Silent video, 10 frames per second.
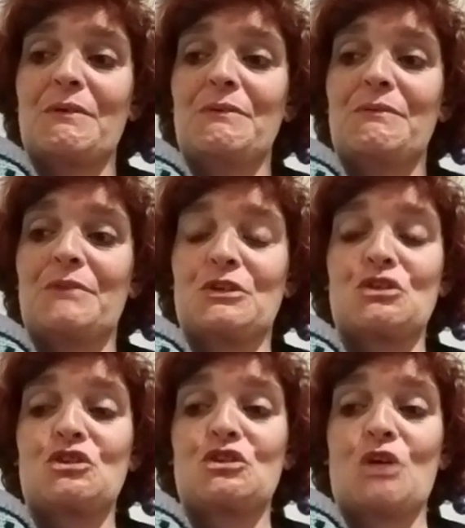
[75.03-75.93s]

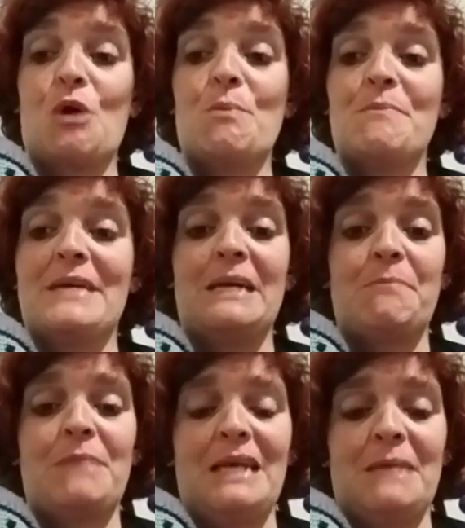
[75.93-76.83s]
there's so
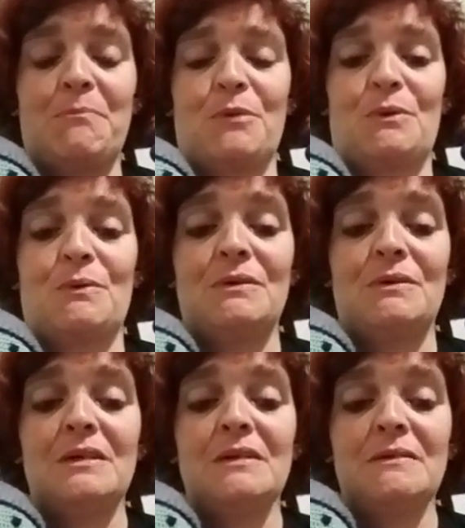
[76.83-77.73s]
many people
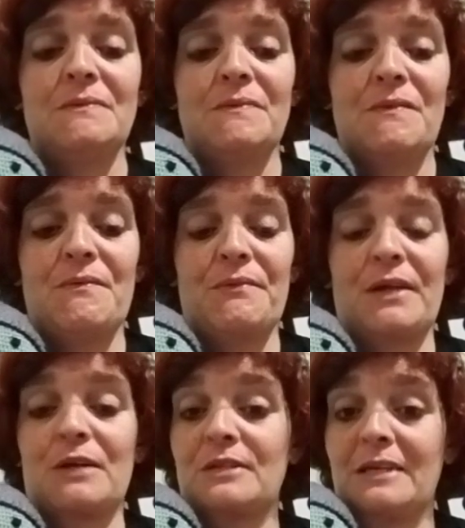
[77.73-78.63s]

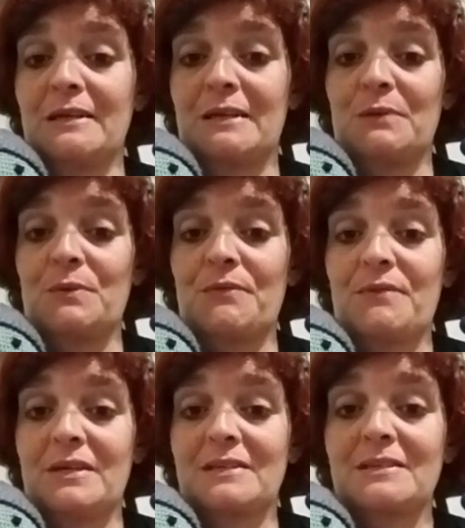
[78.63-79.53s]
that are dealing with
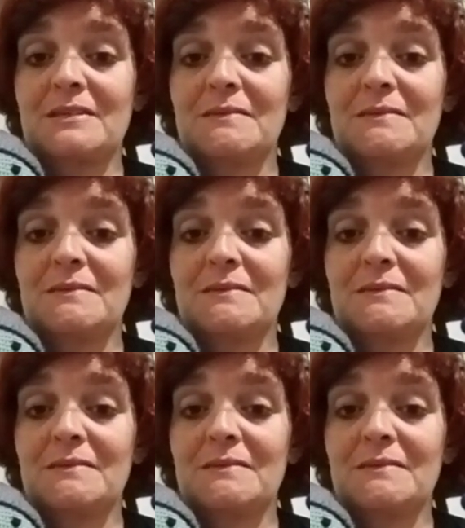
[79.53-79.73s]
this.